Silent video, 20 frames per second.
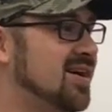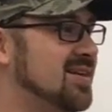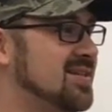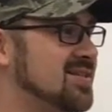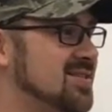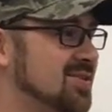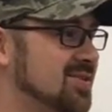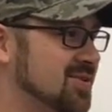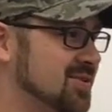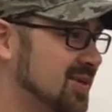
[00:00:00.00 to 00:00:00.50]

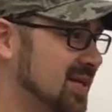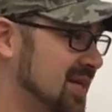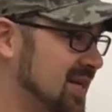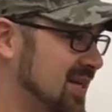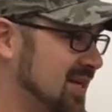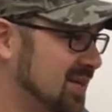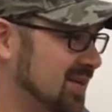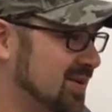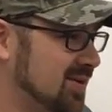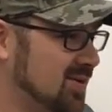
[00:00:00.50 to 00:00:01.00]
So
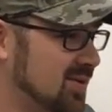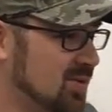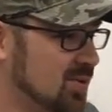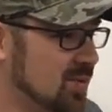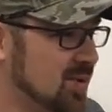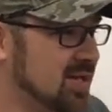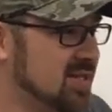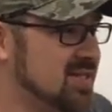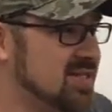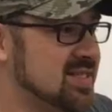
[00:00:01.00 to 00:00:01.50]

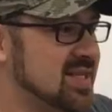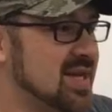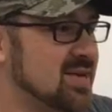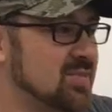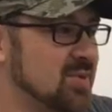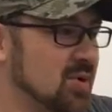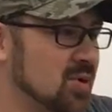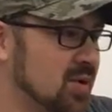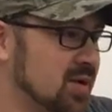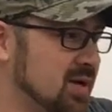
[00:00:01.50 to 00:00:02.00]
we just
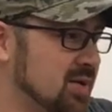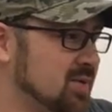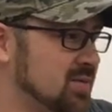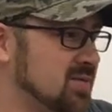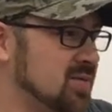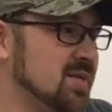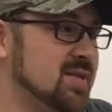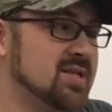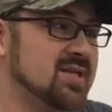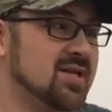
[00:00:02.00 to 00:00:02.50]
kept going.
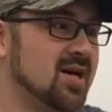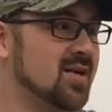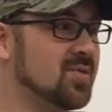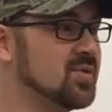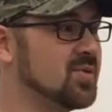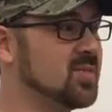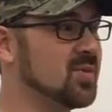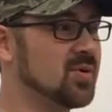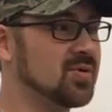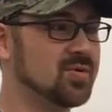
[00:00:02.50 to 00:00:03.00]
We
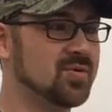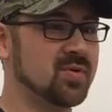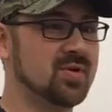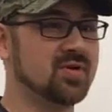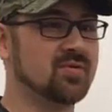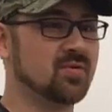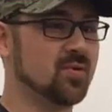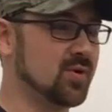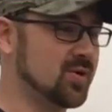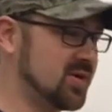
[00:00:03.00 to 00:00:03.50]
stopped about three
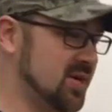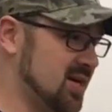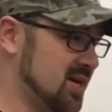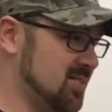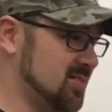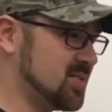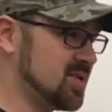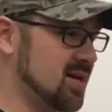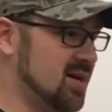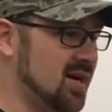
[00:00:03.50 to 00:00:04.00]
or four
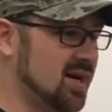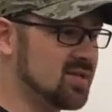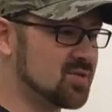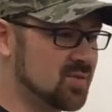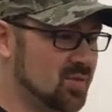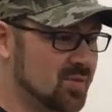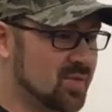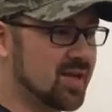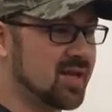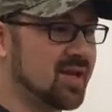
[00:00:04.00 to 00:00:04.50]
times as
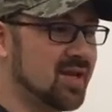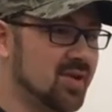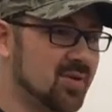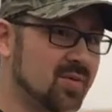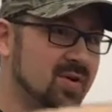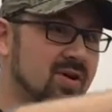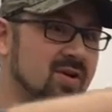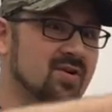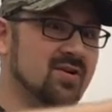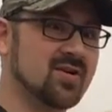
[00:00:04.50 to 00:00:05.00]
we're making
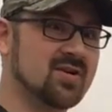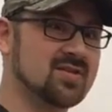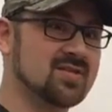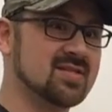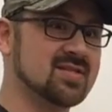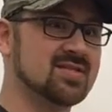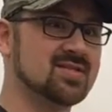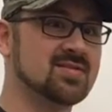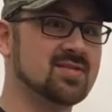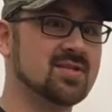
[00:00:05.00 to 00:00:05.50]
way across
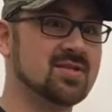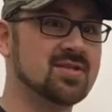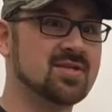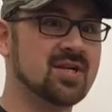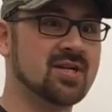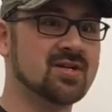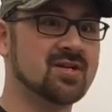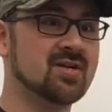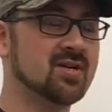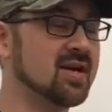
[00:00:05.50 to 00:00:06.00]
this
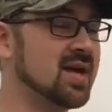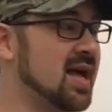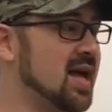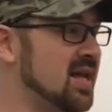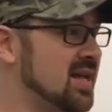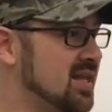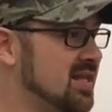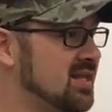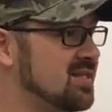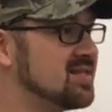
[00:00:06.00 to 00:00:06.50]
shale.
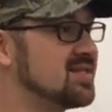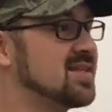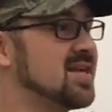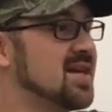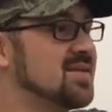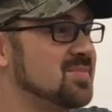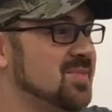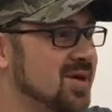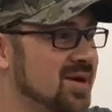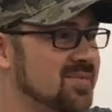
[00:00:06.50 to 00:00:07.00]
And he just
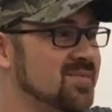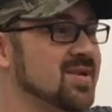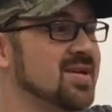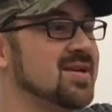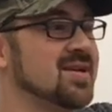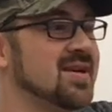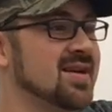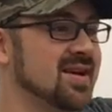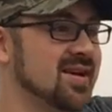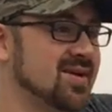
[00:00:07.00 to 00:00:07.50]
kept coming
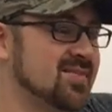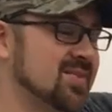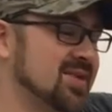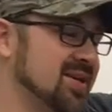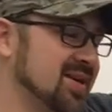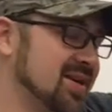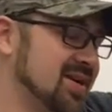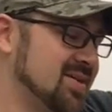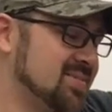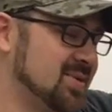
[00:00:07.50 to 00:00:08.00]
and coming
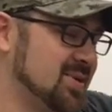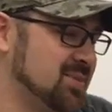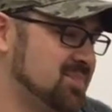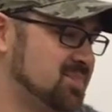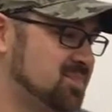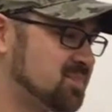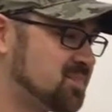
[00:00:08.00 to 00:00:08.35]
and coming.